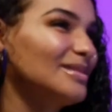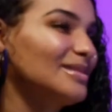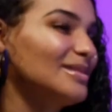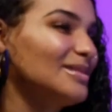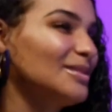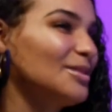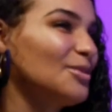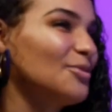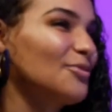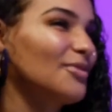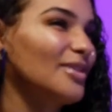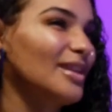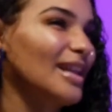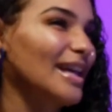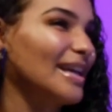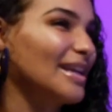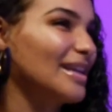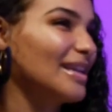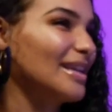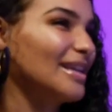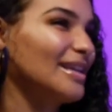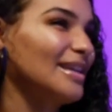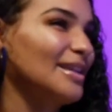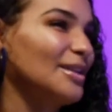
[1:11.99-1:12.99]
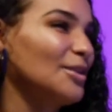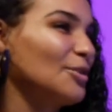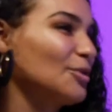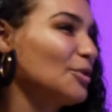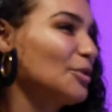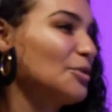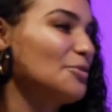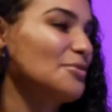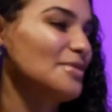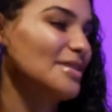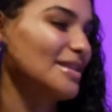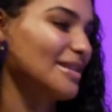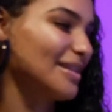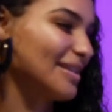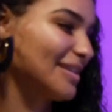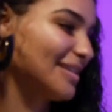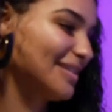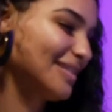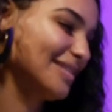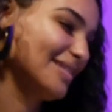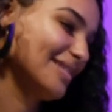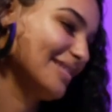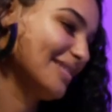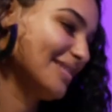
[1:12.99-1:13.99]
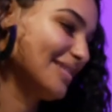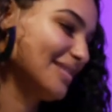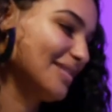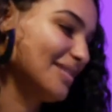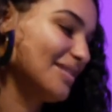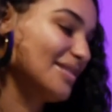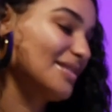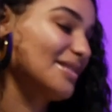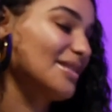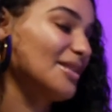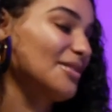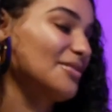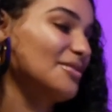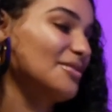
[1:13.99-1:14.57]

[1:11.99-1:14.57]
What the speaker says: you feel like you're losing it. And so